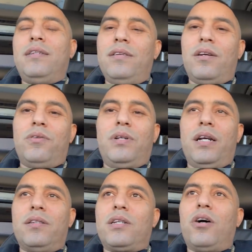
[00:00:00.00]
you know,
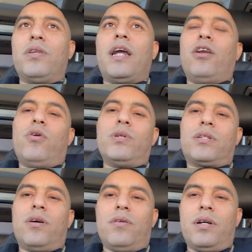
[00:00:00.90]
years old, they know what's
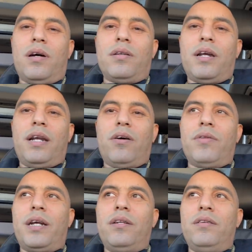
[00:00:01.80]
going on. They know
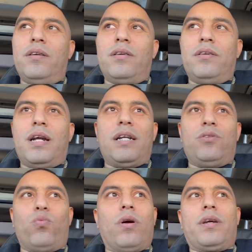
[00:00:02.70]
that, you know, you're not
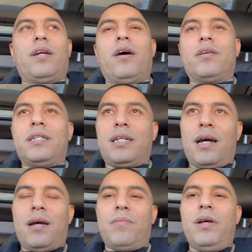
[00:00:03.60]
working all this
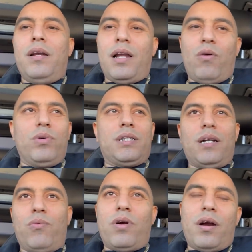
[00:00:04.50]
time. Like, what's
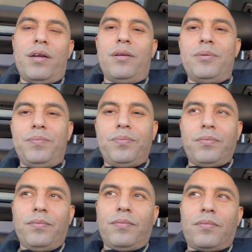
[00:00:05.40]
up? Where are you?
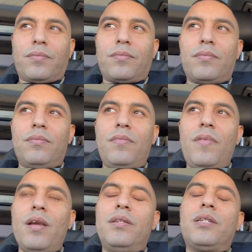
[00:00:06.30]

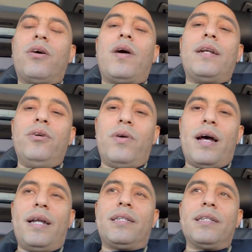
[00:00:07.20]
So I knew I
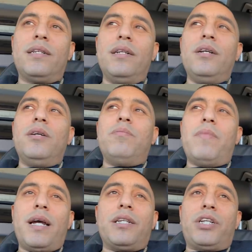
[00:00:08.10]
had to
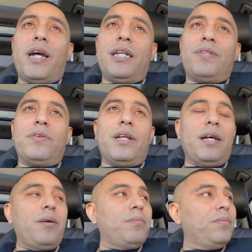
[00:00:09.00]
make a change for
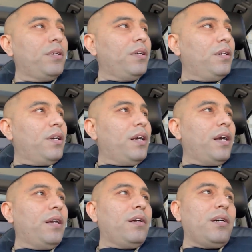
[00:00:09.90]
them.
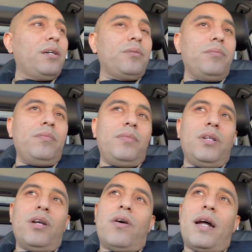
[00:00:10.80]
And, um, you
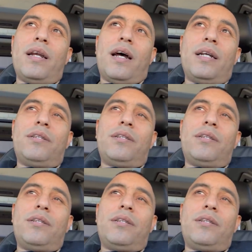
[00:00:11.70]
know, I, I,